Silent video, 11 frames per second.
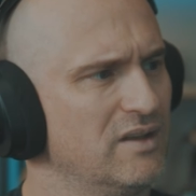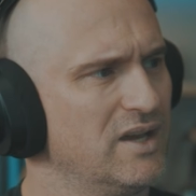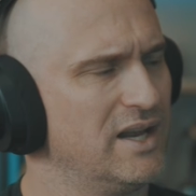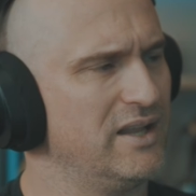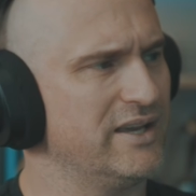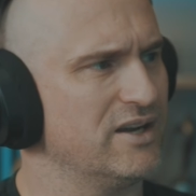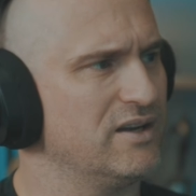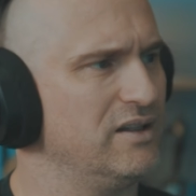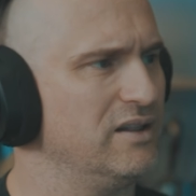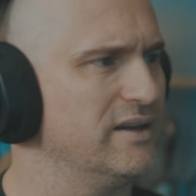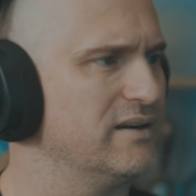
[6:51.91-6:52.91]
kind of like a
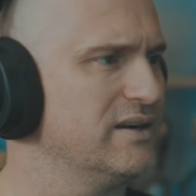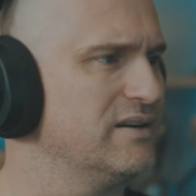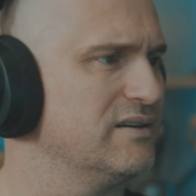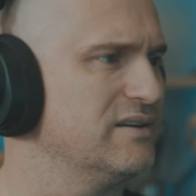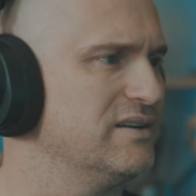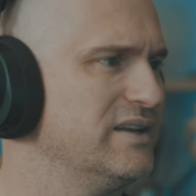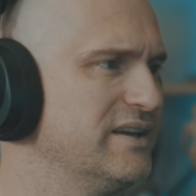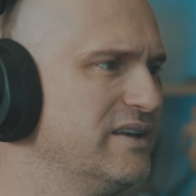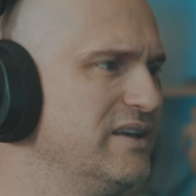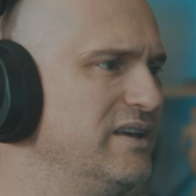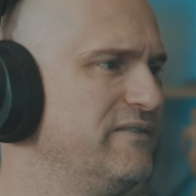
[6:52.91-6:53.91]
cleric or
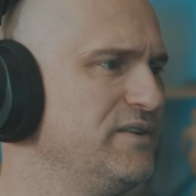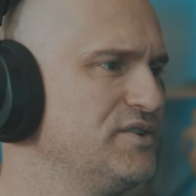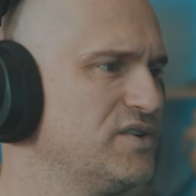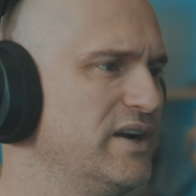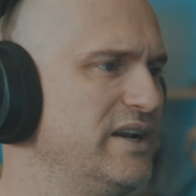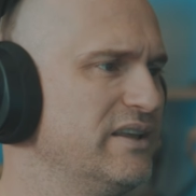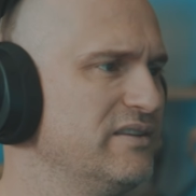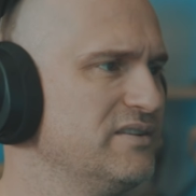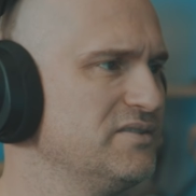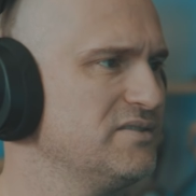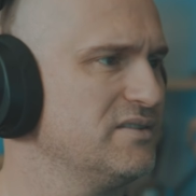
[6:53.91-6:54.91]
like infiltrating
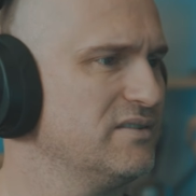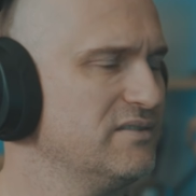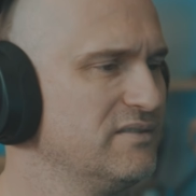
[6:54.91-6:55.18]
this?